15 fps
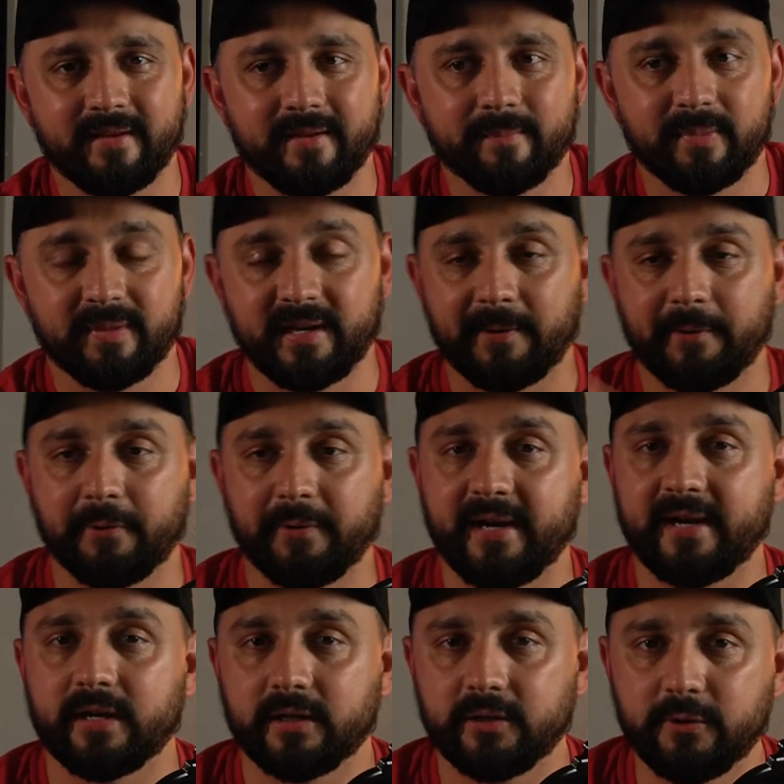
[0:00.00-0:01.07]
But then I would read
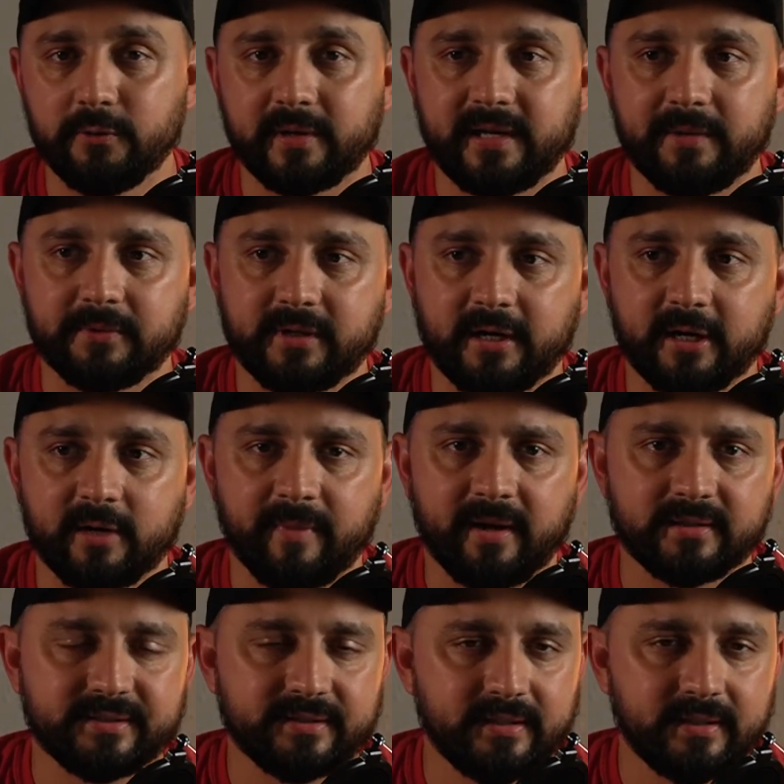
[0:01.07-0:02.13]
in Luke and he would talk about
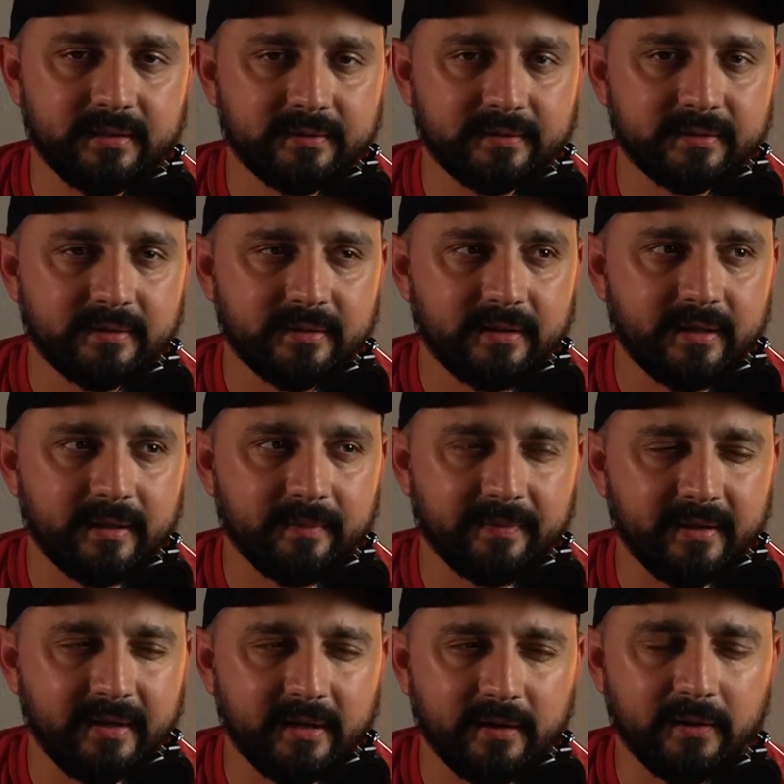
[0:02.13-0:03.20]
sins. I'm
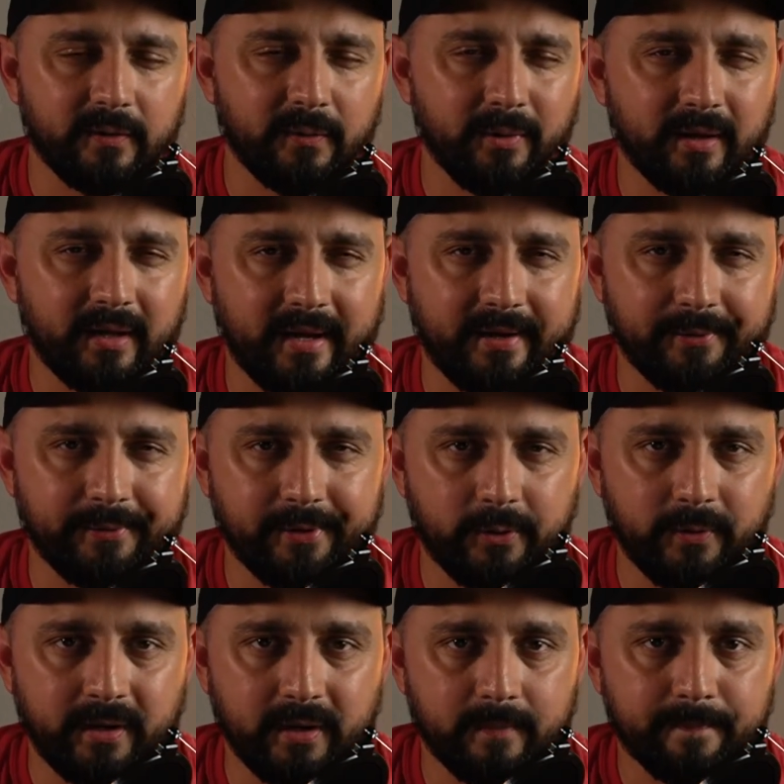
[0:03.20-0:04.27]
thinking, oh, well, I don't know
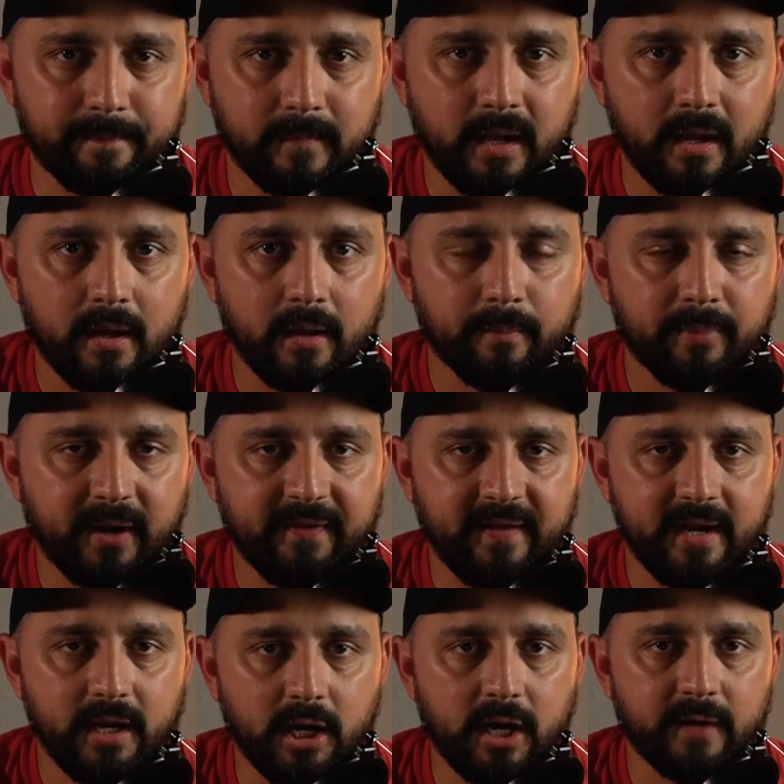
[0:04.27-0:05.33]
here. But I think
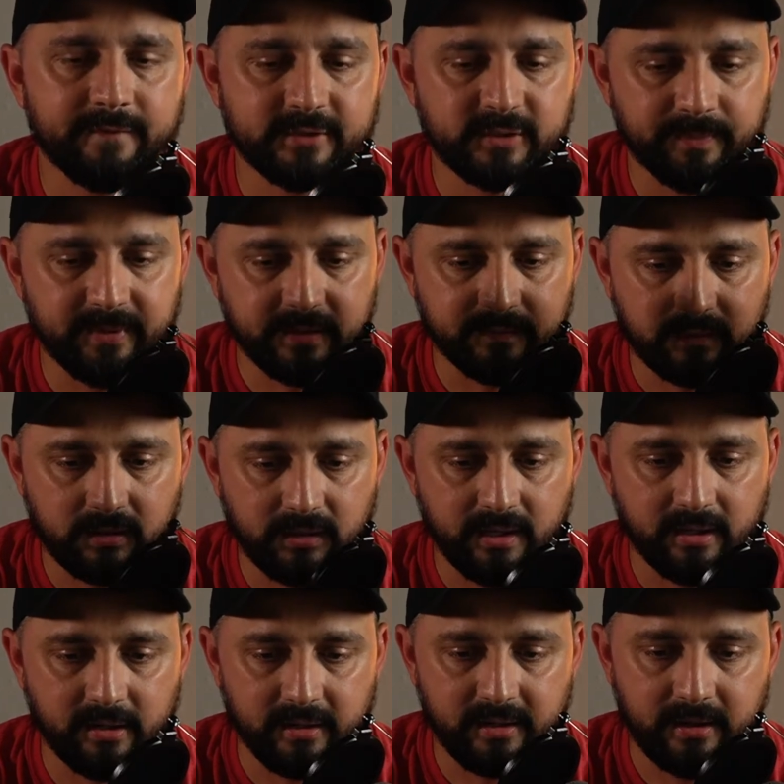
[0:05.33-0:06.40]
it offers a bit of
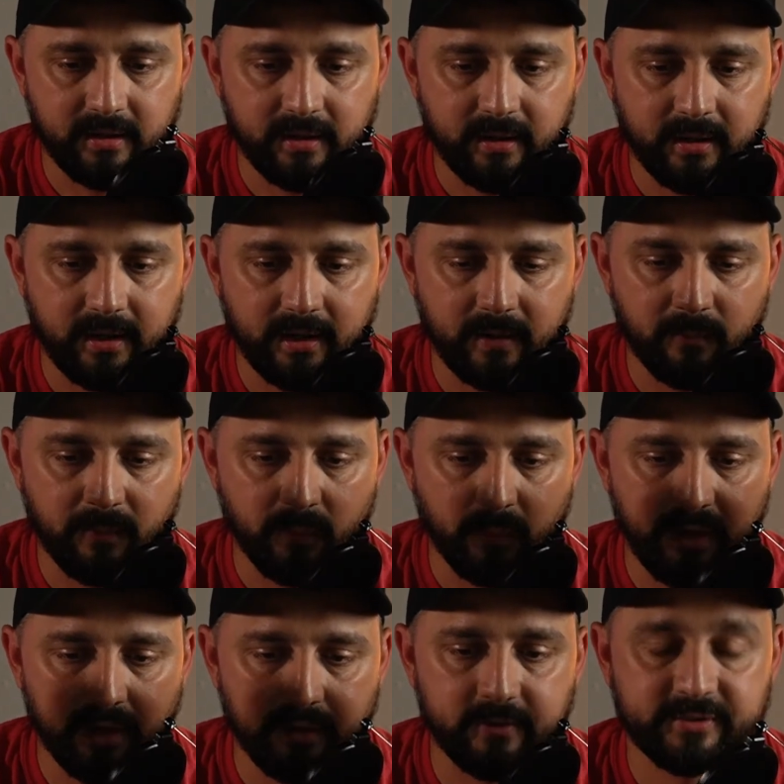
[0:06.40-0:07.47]
clarity when we
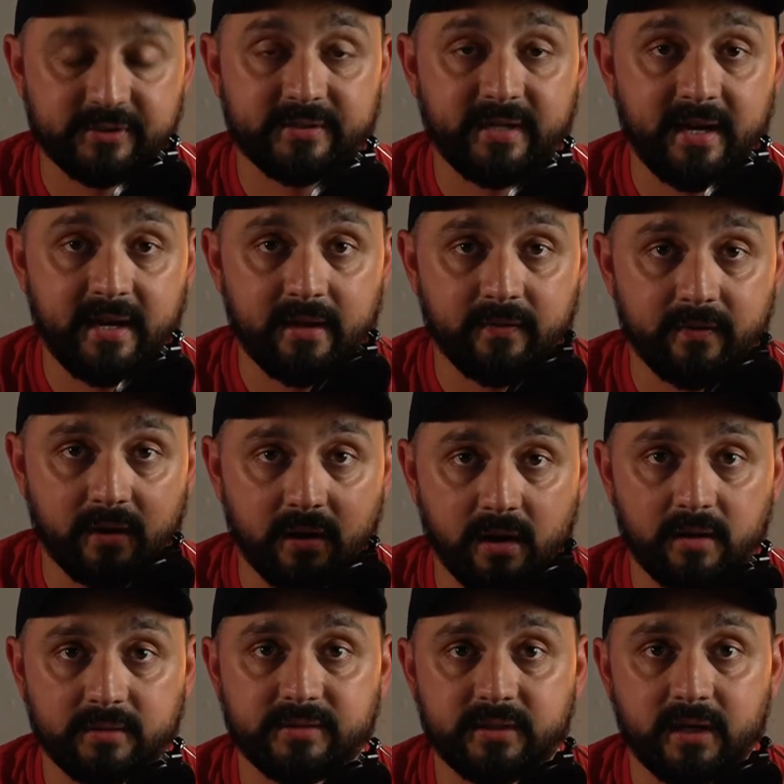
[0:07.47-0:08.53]
understand the
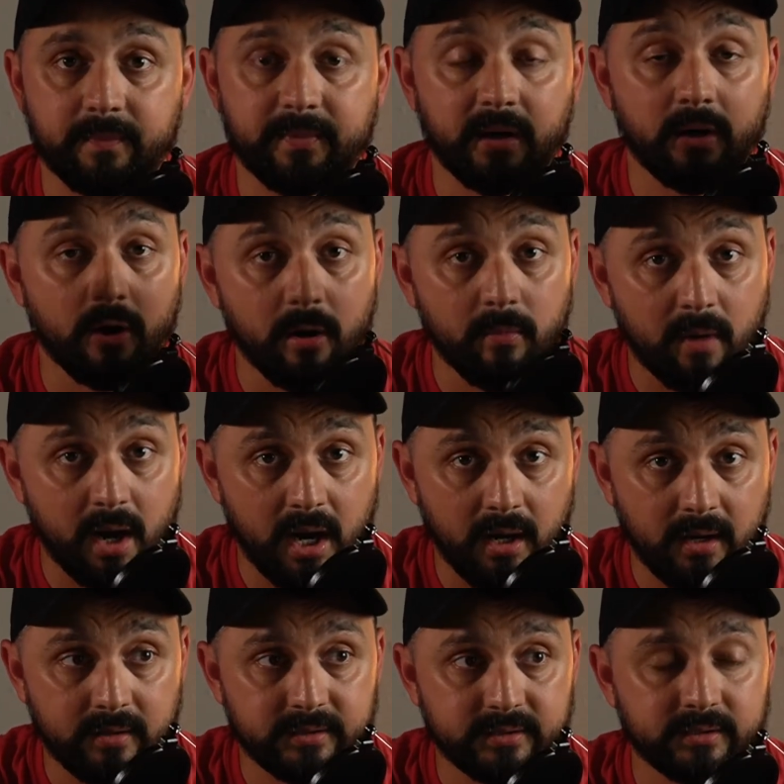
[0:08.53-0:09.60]
concept in our
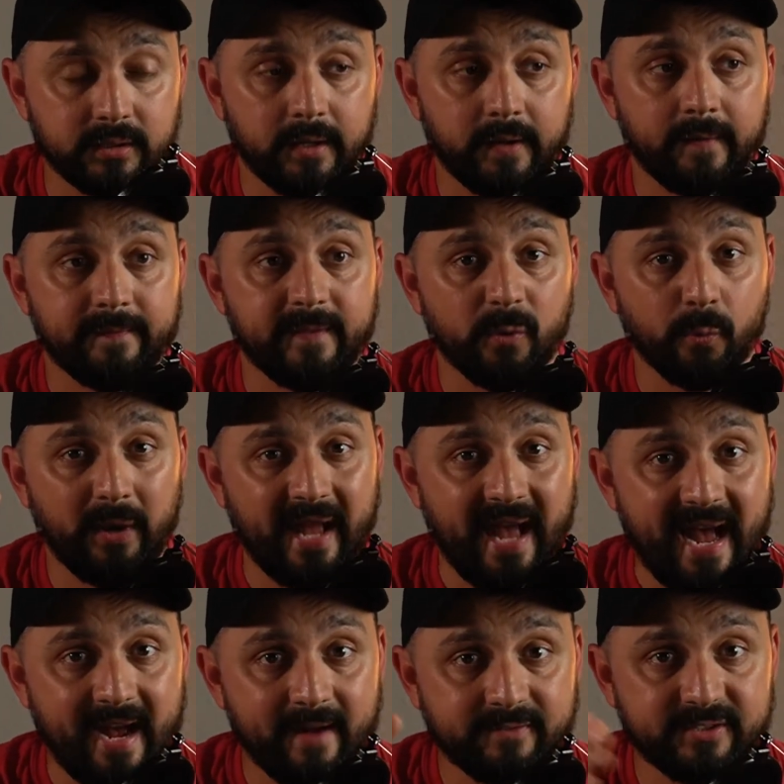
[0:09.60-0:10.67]
minds that we
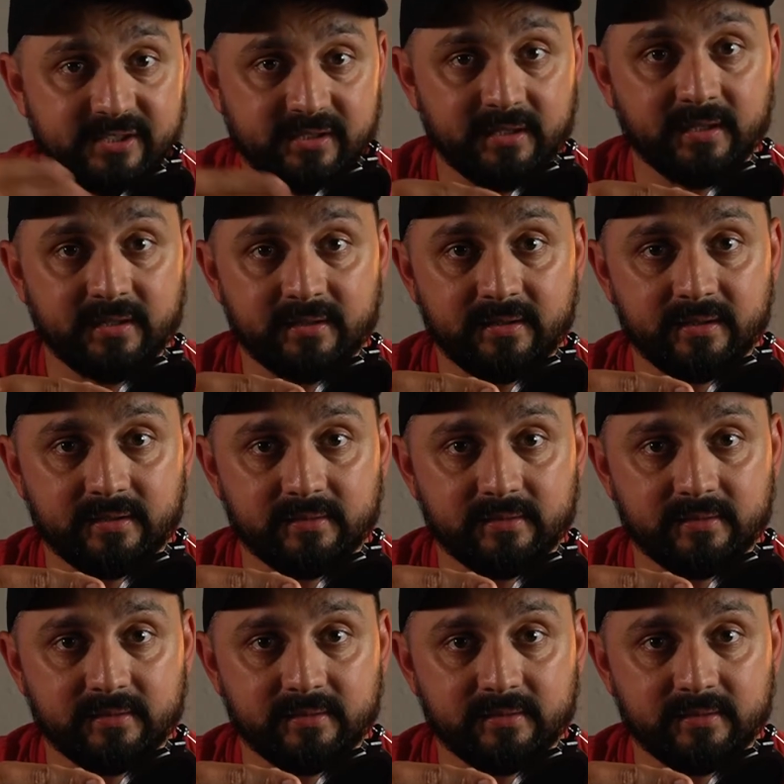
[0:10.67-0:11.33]
have sinned.